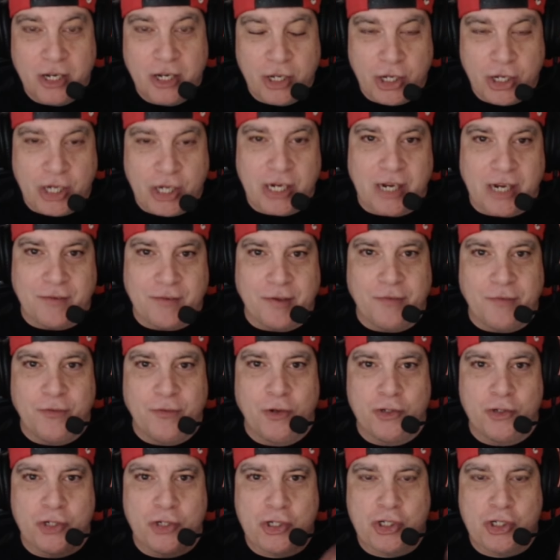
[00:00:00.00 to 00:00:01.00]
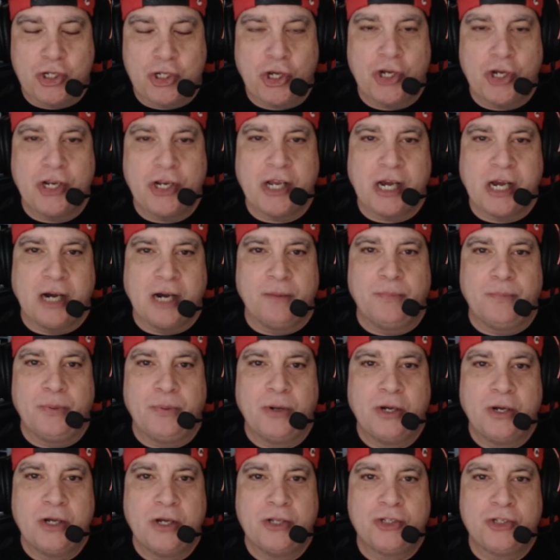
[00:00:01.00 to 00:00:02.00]
You can have, if you're just turning up
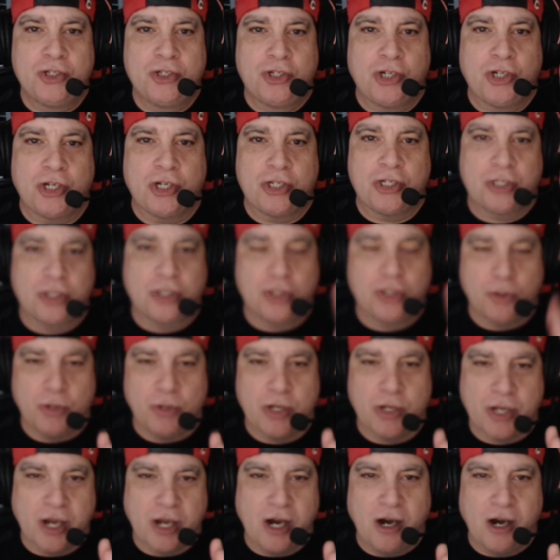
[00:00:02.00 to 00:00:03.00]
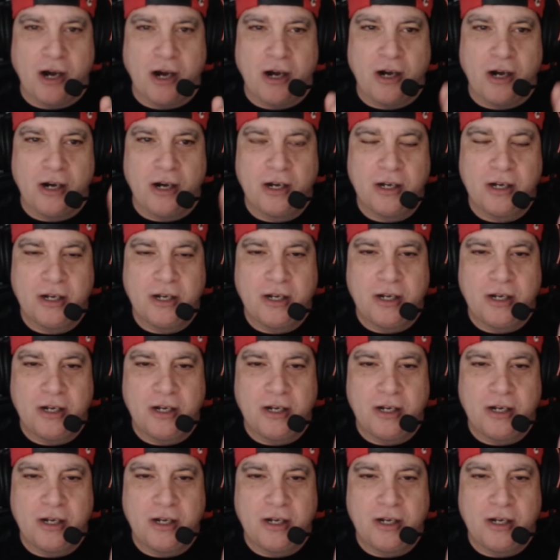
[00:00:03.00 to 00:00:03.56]
just to do your car